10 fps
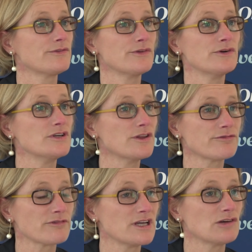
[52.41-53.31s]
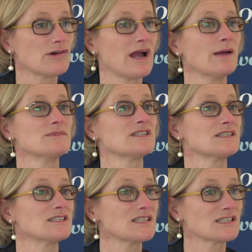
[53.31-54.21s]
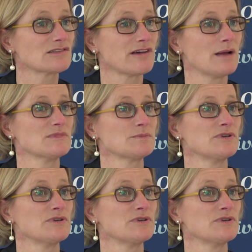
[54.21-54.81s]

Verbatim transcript: 33 grams to 6 grams